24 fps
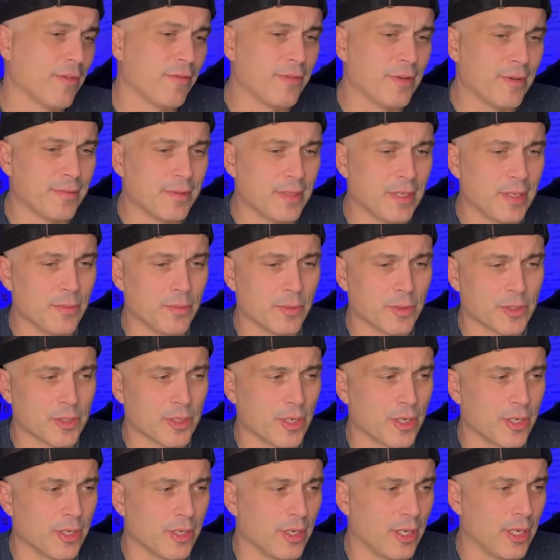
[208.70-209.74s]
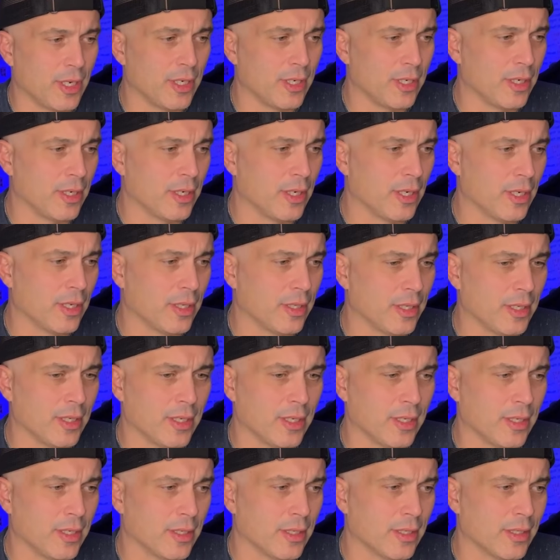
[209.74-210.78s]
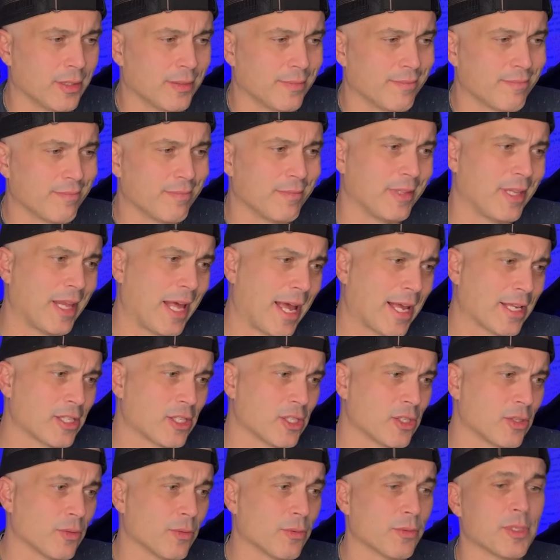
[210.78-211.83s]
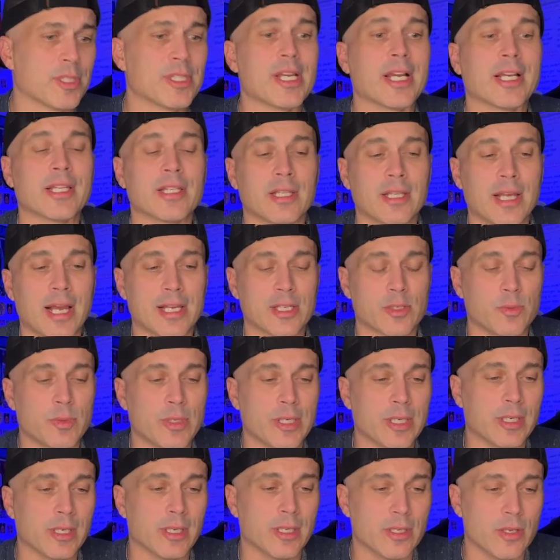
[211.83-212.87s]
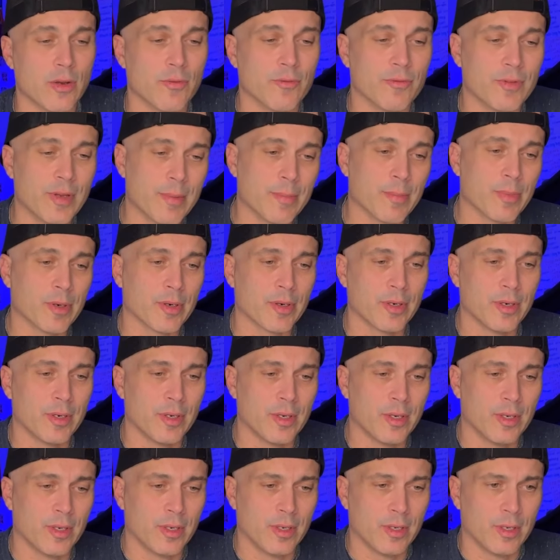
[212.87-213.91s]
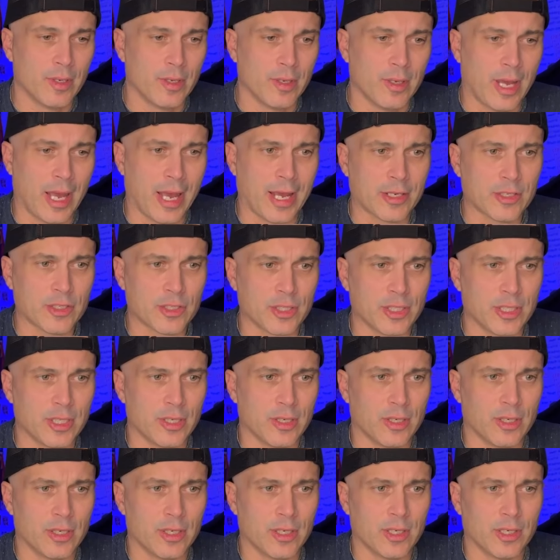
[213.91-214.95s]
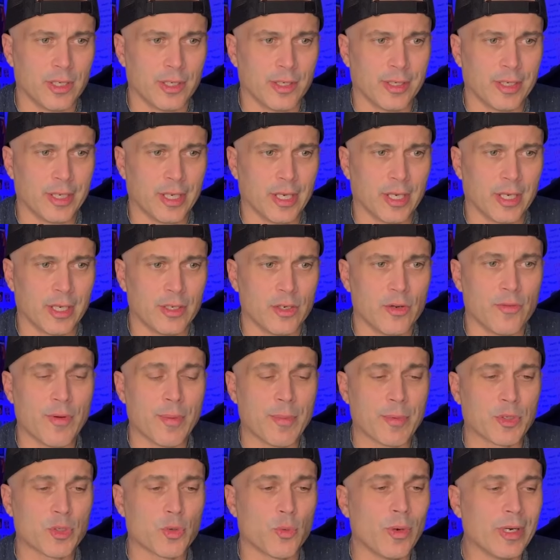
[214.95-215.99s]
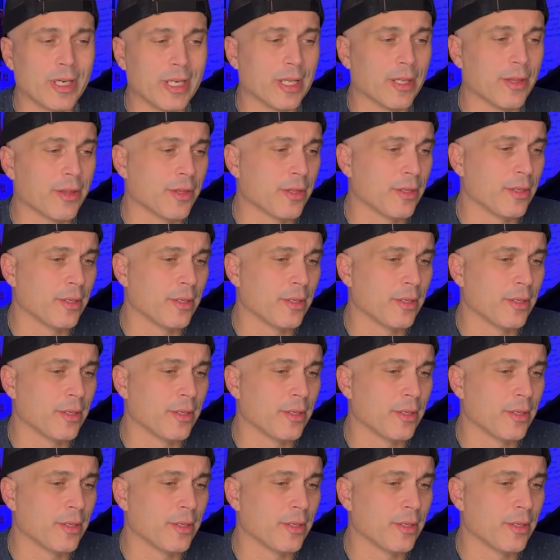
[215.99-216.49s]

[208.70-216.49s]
50 was on in the second to last week in November, actually on November 20th,